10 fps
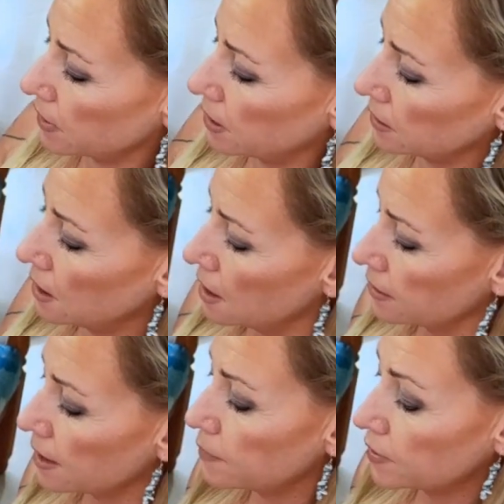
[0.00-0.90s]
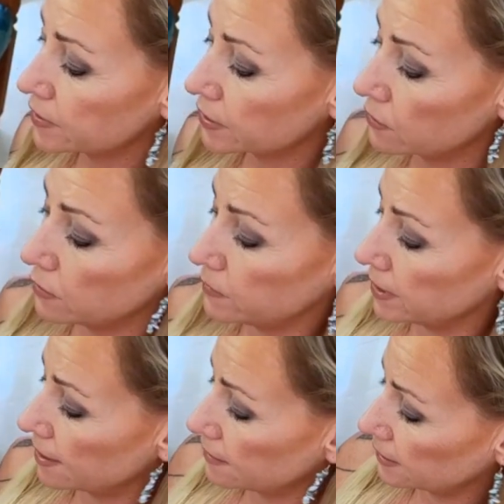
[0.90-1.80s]
And that person could be
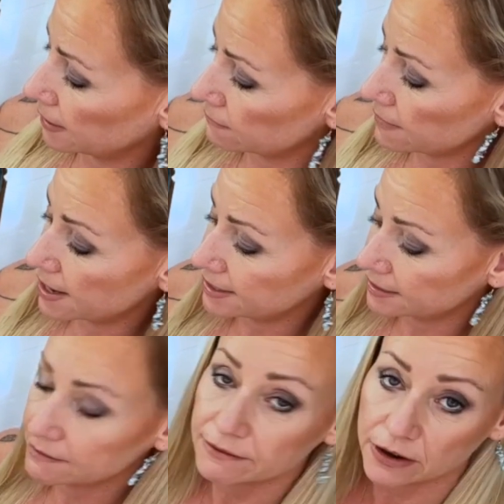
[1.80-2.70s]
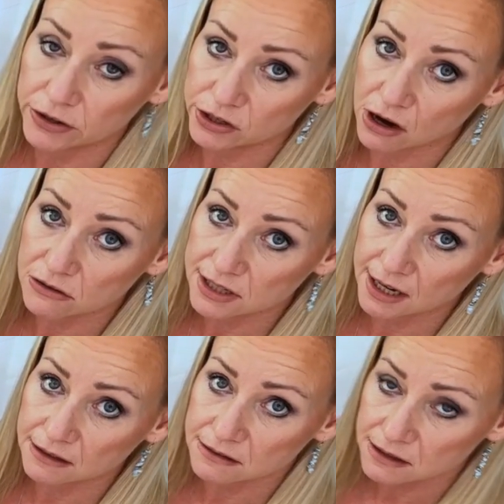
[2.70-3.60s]
like, yeah, riding on your
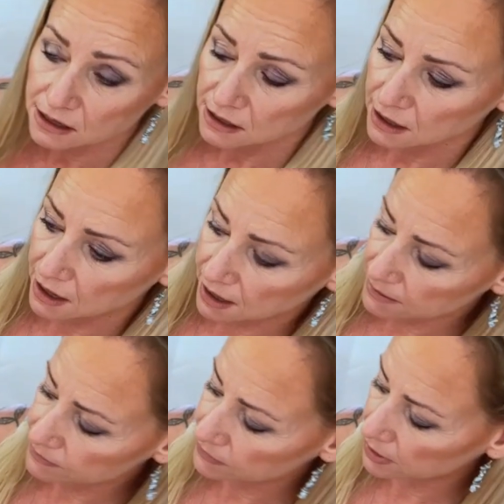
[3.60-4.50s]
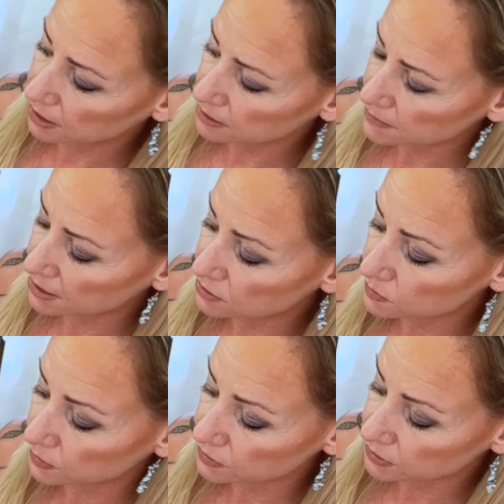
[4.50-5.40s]
coattails. Um, and you might just
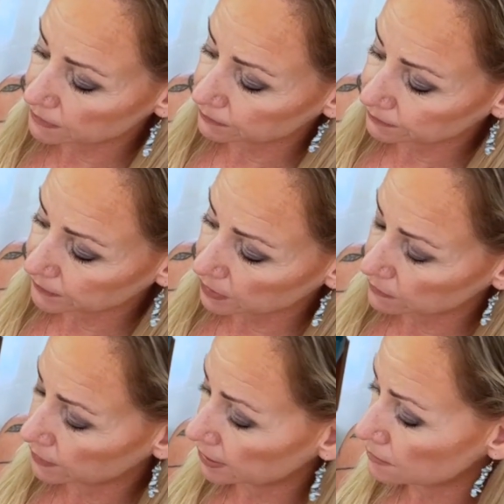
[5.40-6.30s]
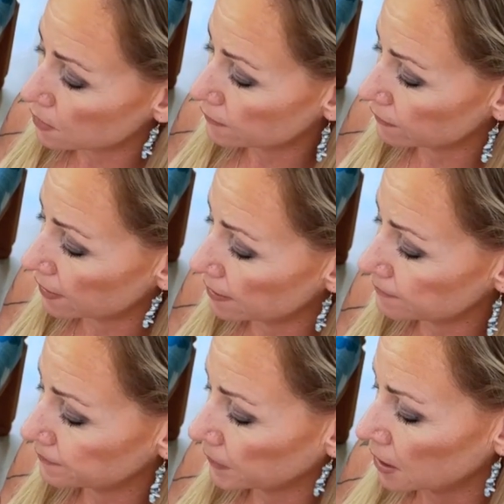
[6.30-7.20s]
want to flick them off there.
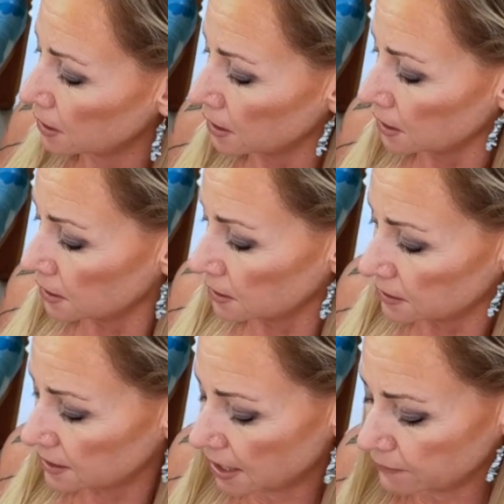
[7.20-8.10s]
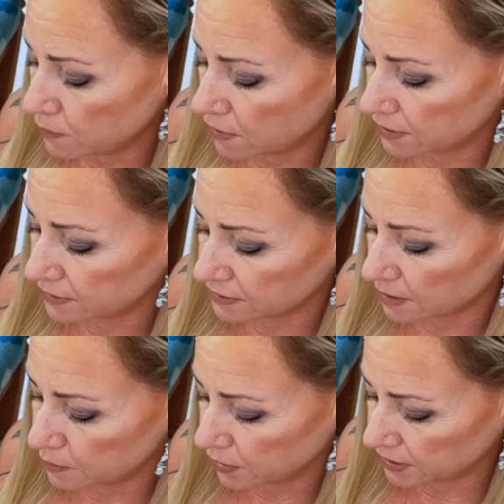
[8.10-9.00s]
Ten of Wands, so
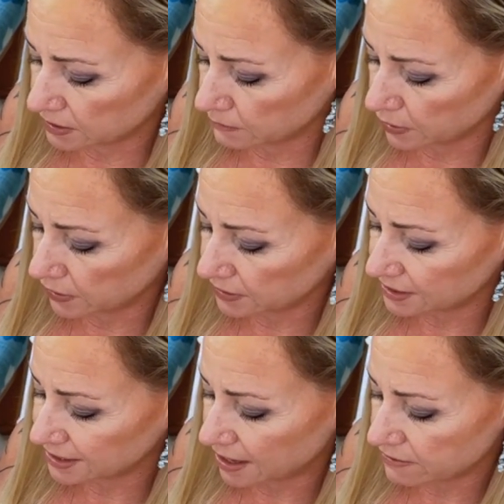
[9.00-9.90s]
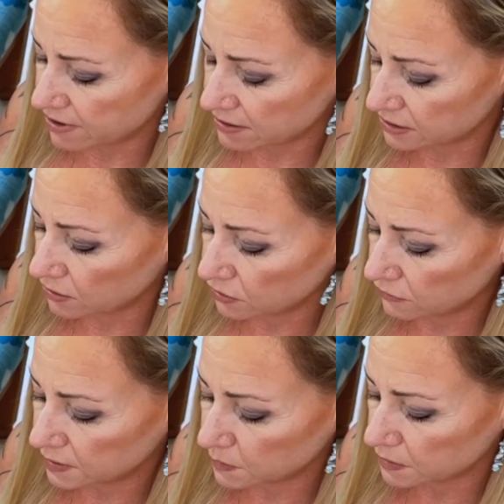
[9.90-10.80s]
putting some burdens down there. It's not your
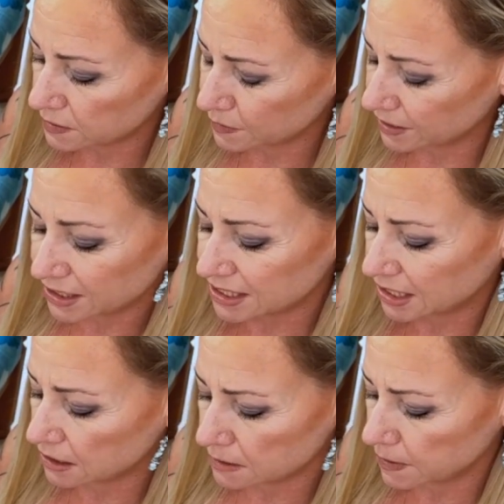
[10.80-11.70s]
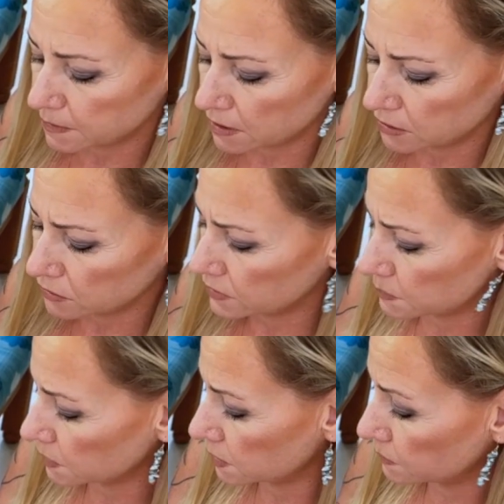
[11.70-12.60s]
responsibility. Other people aren't your
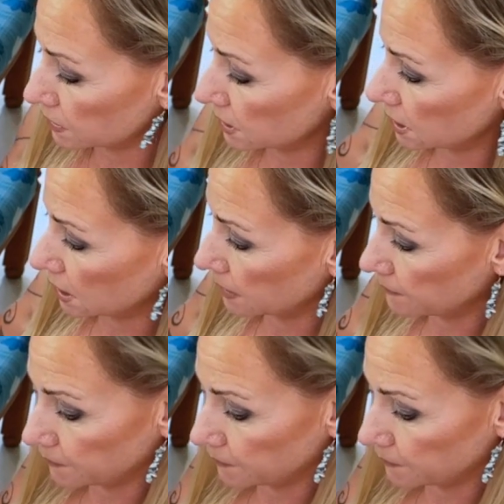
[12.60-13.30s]
responsibility.